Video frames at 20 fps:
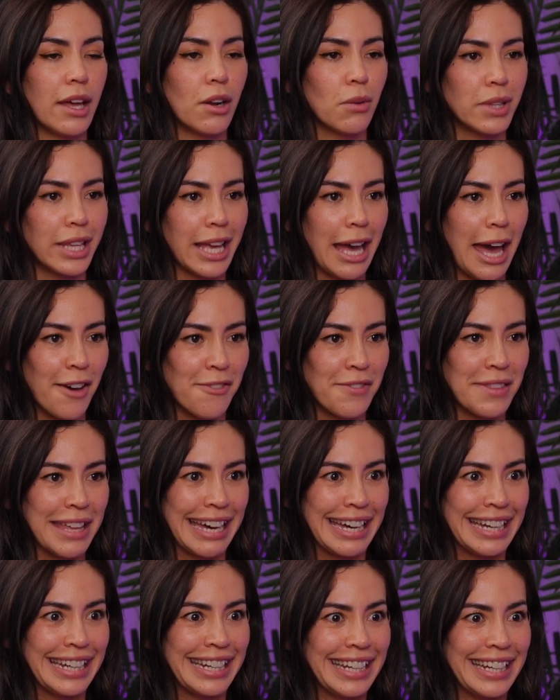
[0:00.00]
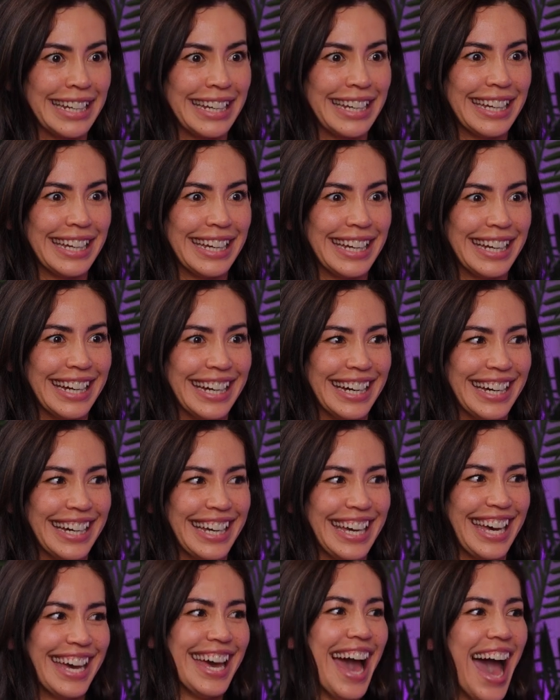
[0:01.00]
I don't really have that.
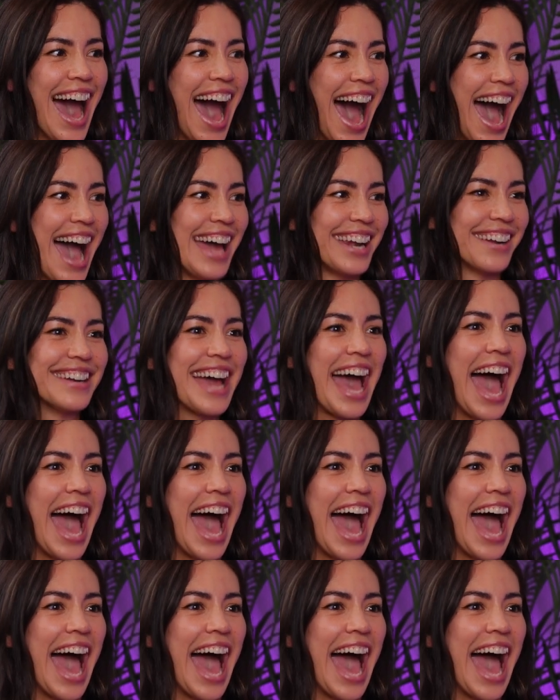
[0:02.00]
I don't